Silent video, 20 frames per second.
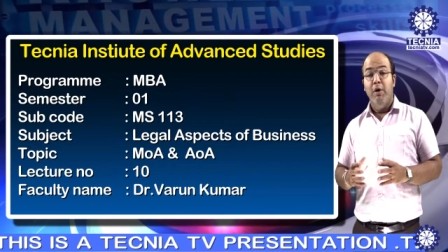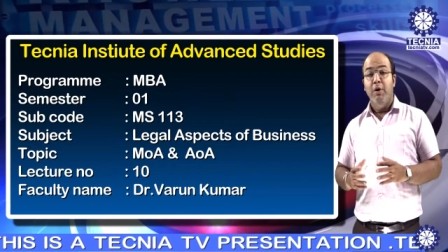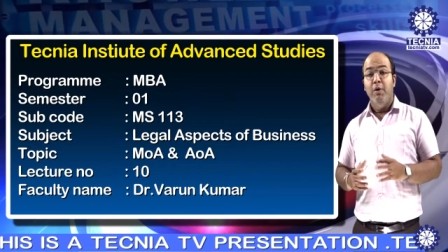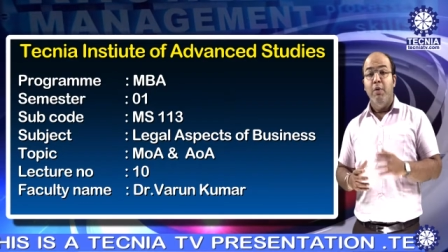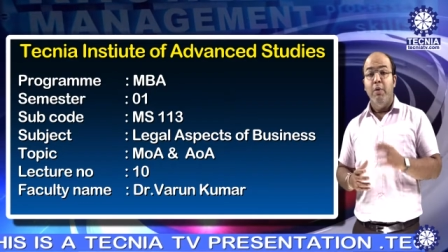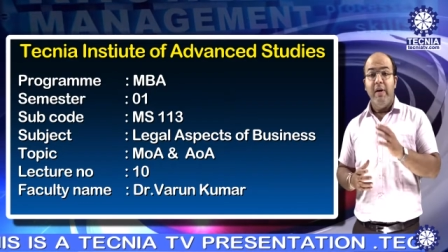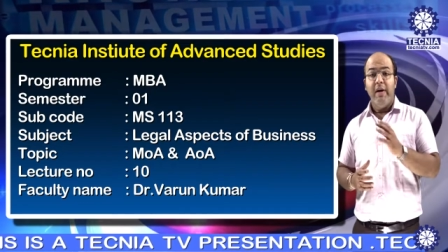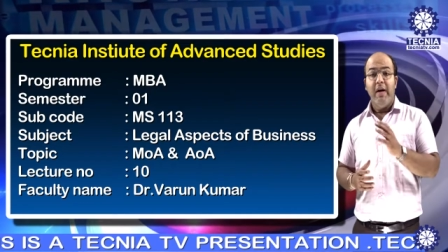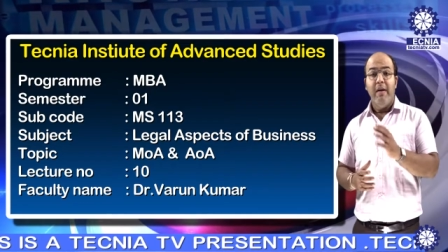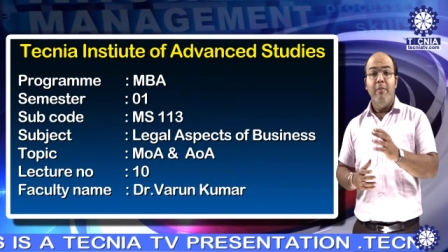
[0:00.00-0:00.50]

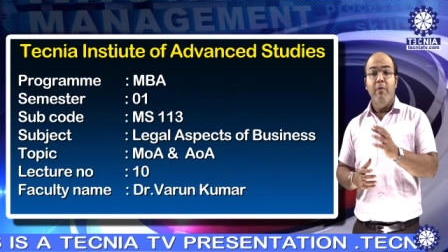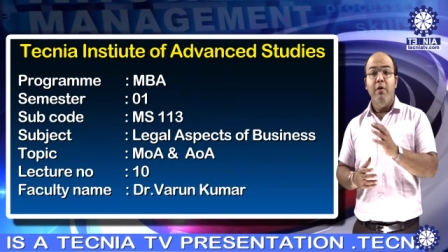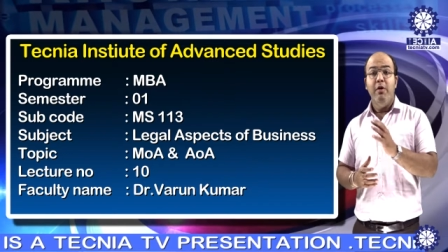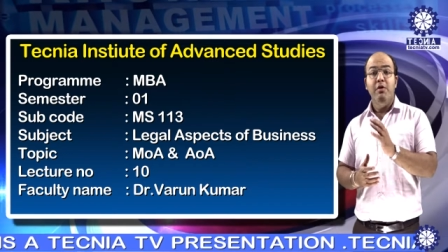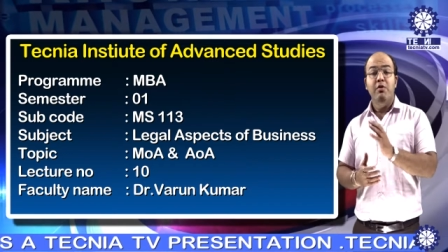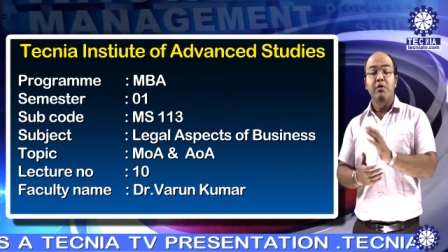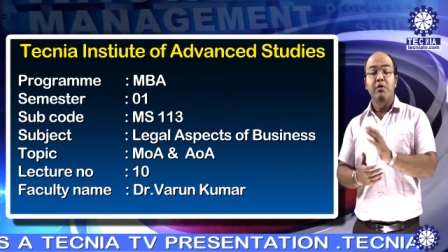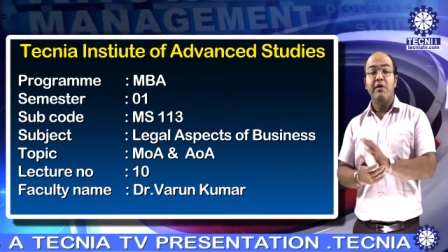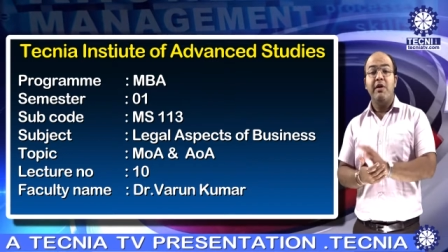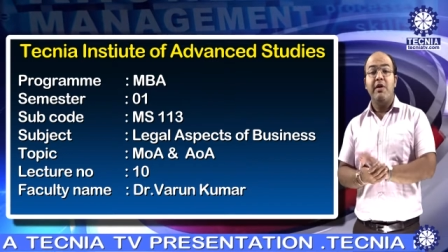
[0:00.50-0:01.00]
Today I'm going
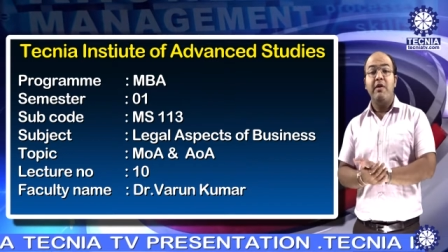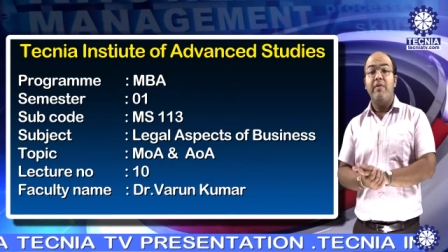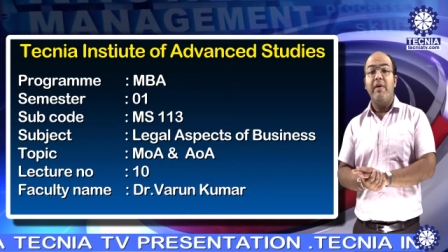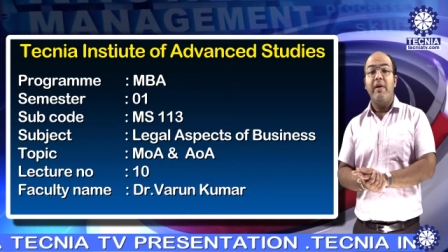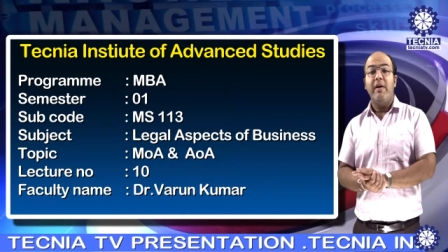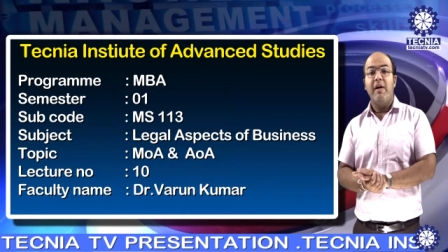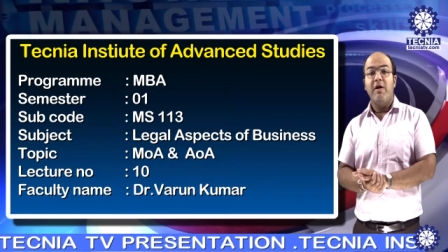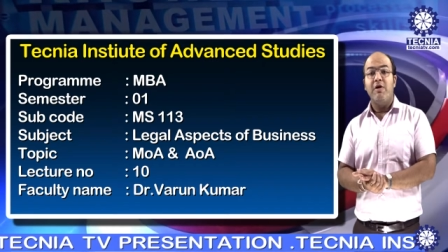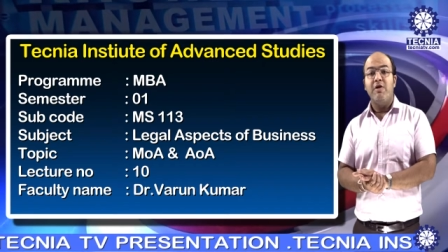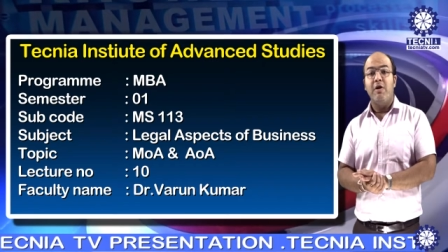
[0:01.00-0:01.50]
to deliver a
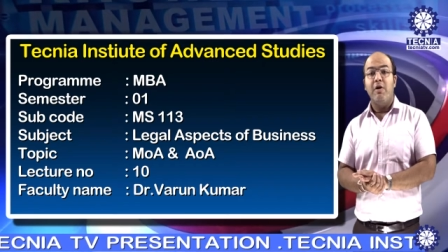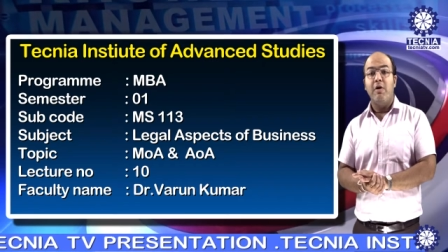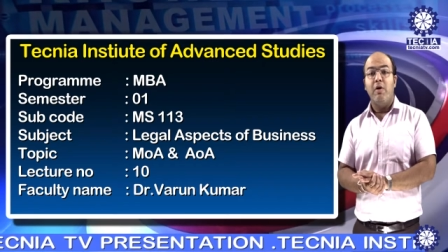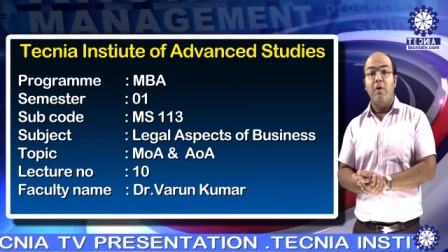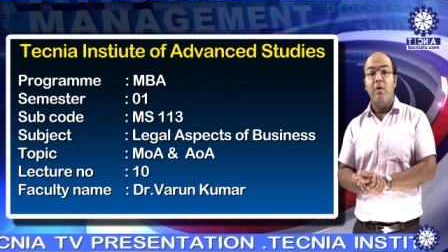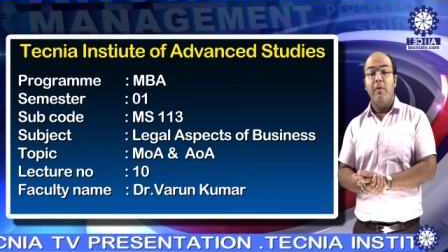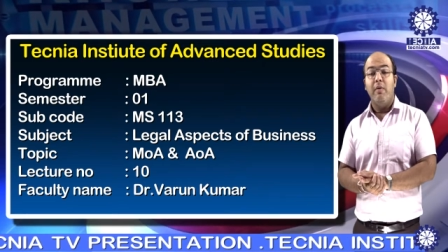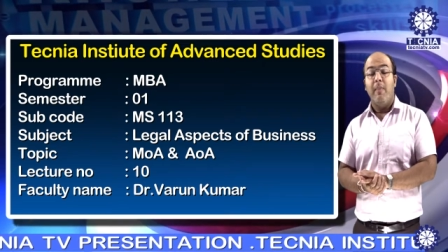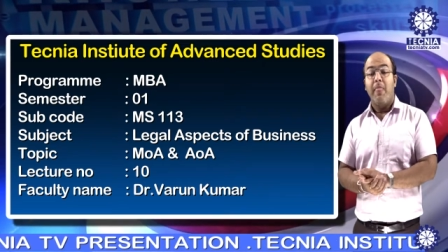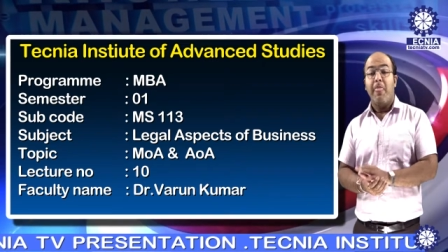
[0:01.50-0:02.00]
lecture
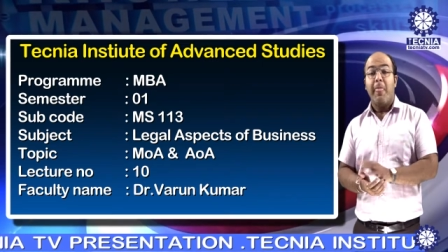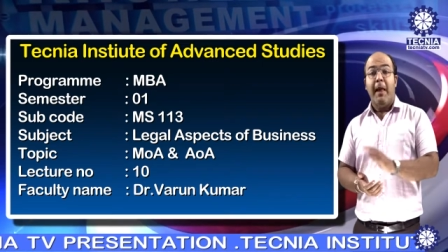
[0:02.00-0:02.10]
on